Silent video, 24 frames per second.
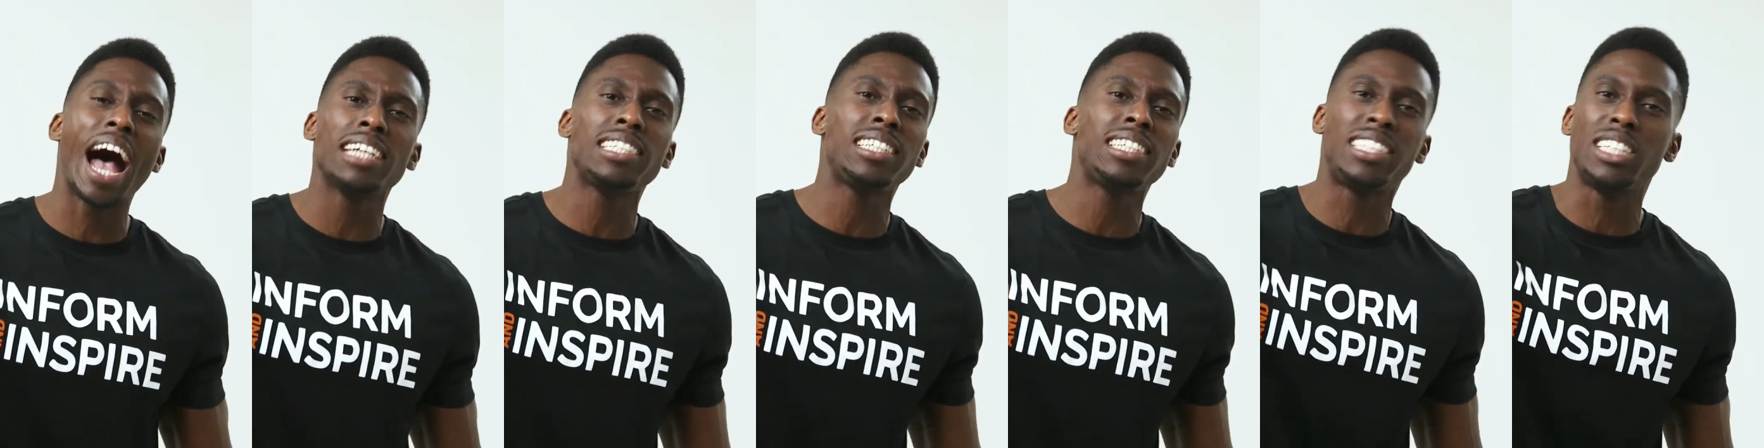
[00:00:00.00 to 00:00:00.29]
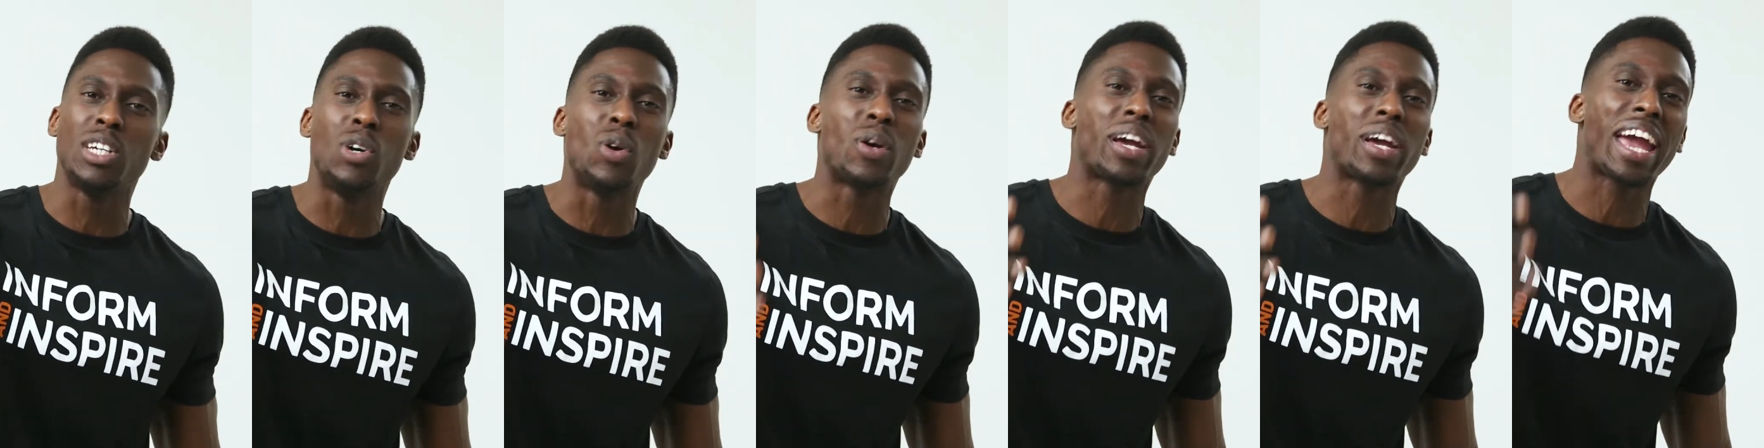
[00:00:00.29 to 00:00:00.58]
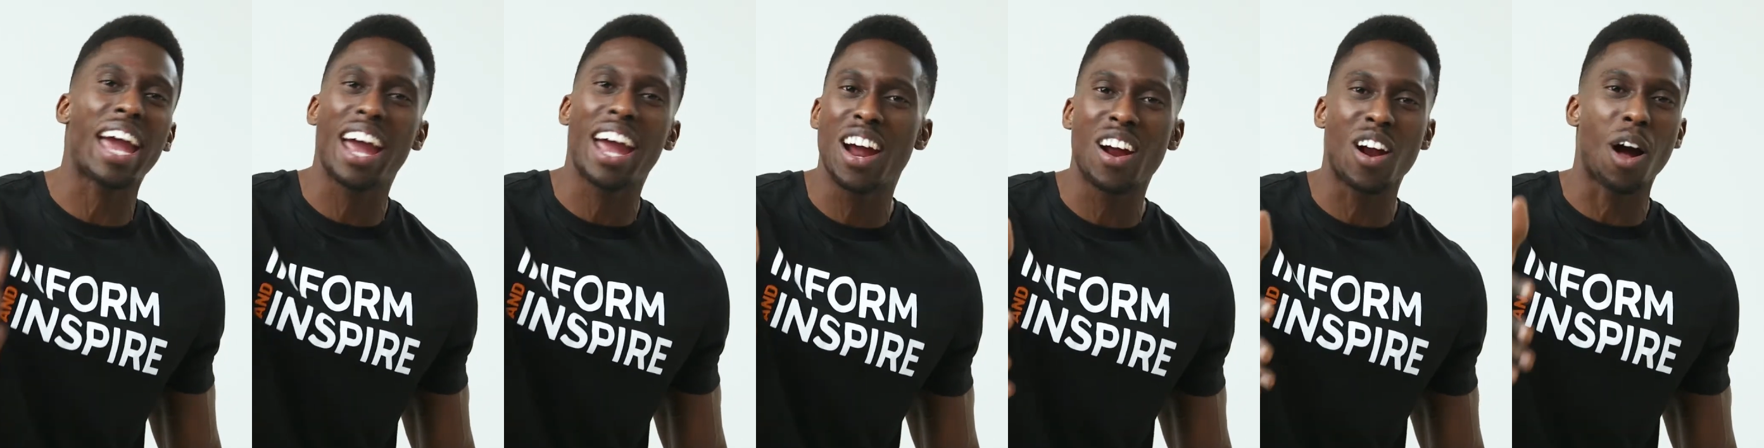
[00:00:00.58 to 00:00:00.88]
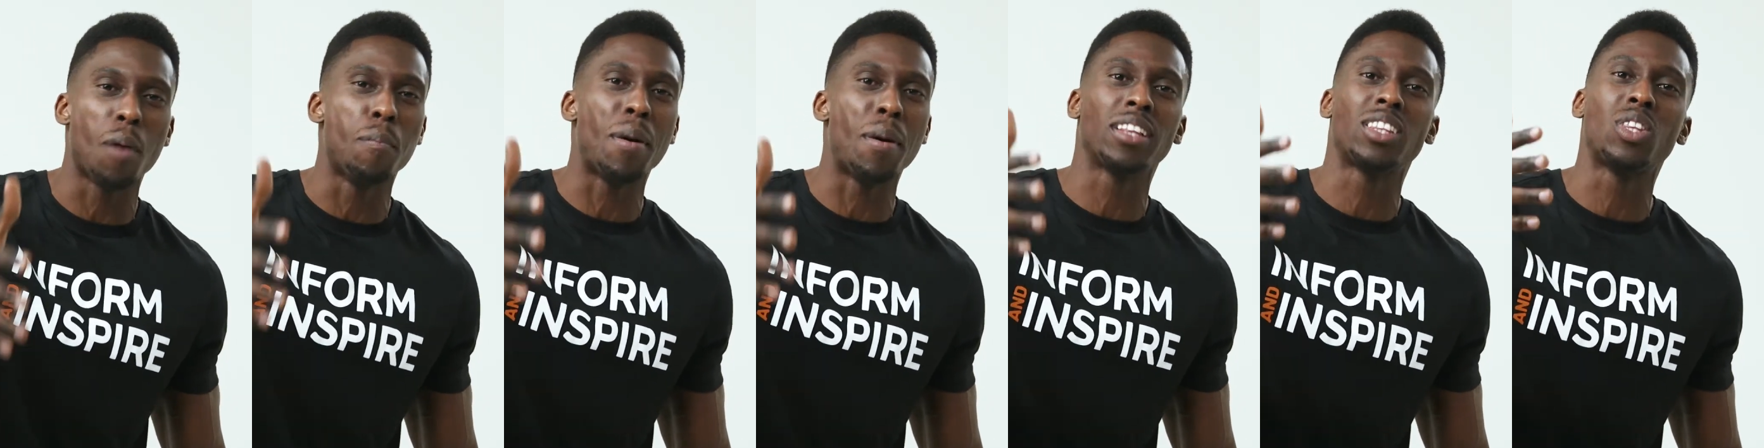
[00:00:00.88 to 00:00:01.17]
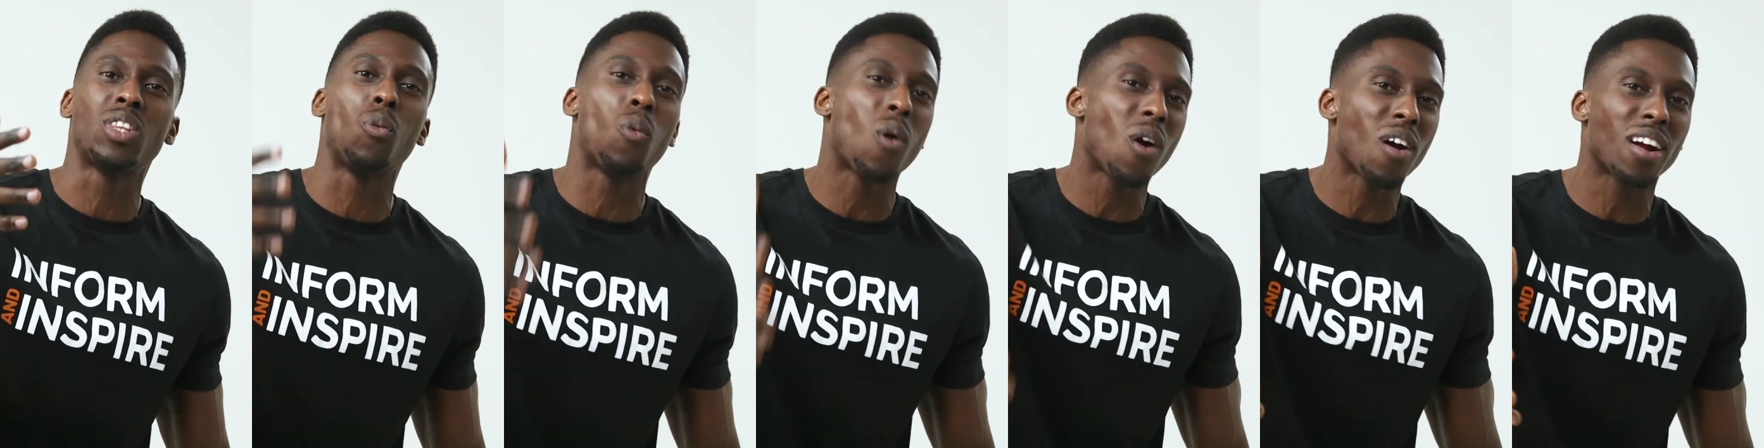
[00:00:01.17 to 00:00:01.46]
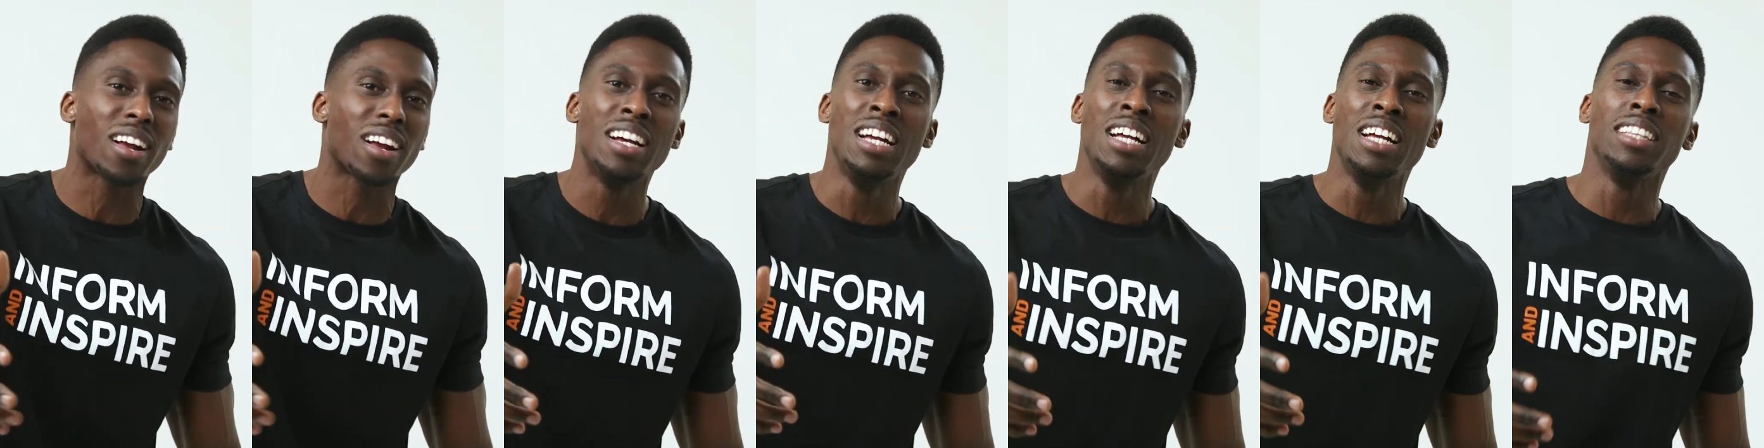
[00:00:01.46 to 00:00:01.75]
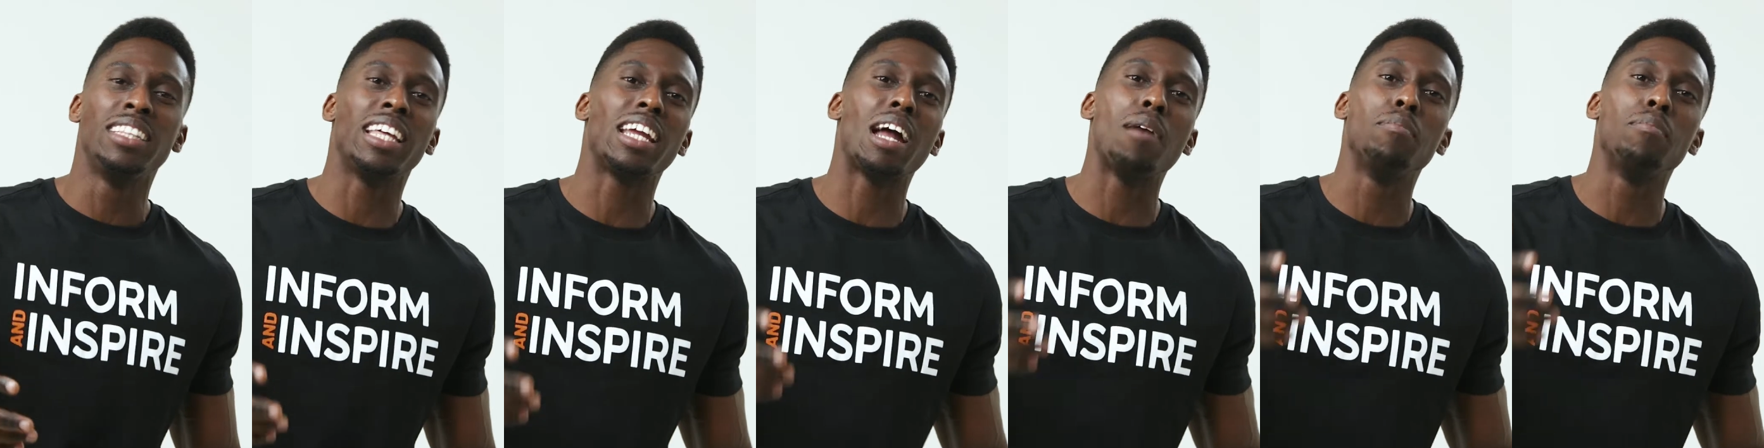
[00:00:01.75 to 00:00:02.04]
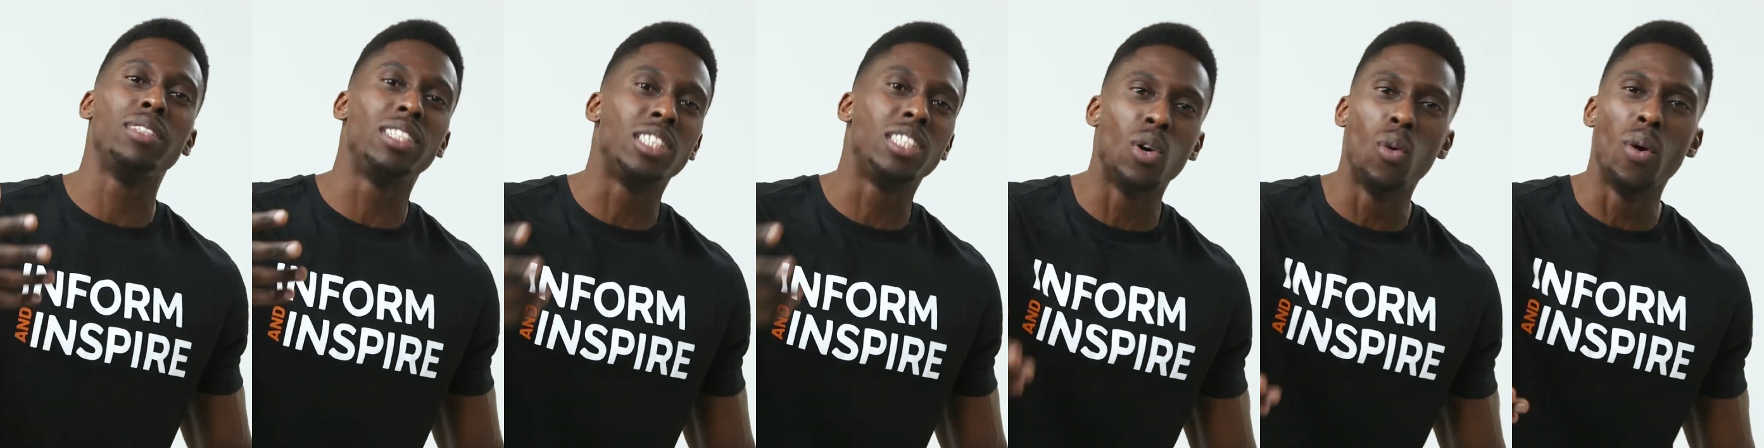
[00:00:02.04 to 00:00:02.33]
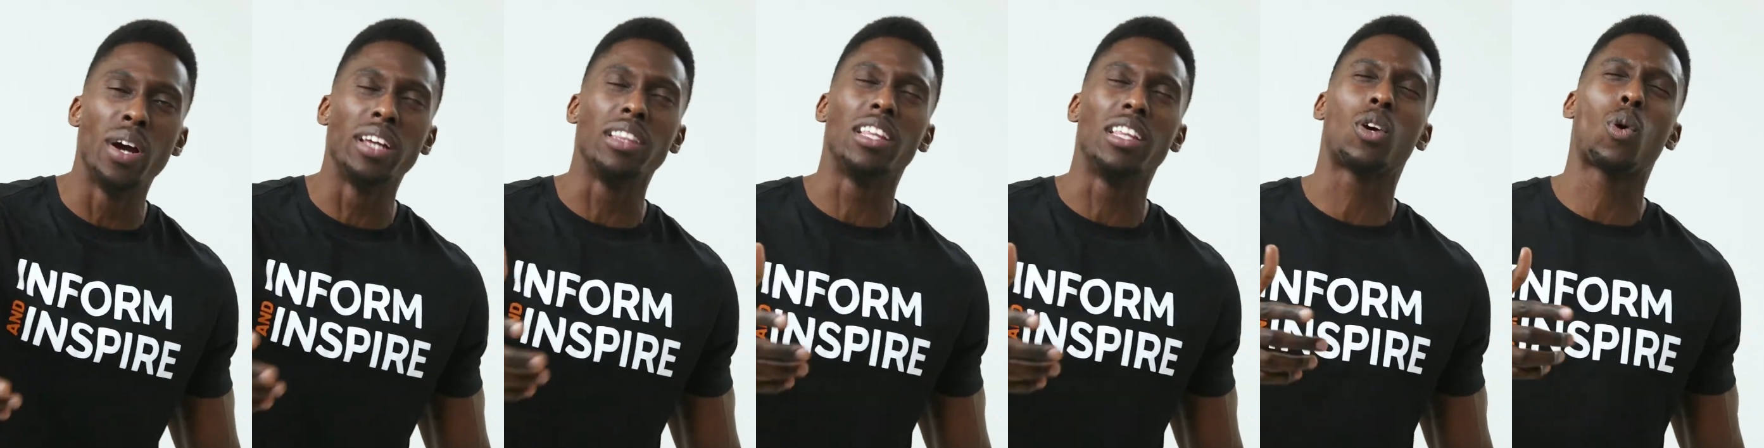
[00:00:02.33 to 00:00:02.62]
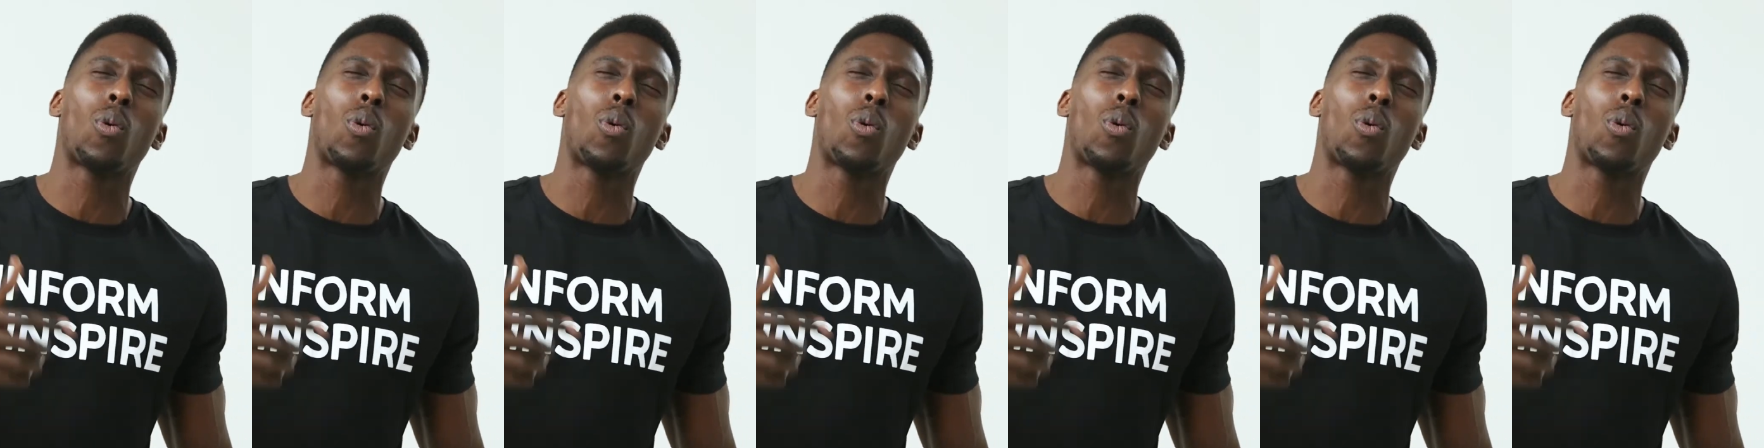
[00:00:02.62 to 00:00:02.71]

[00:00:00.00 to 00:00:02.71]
I still care about the work that I'm doing.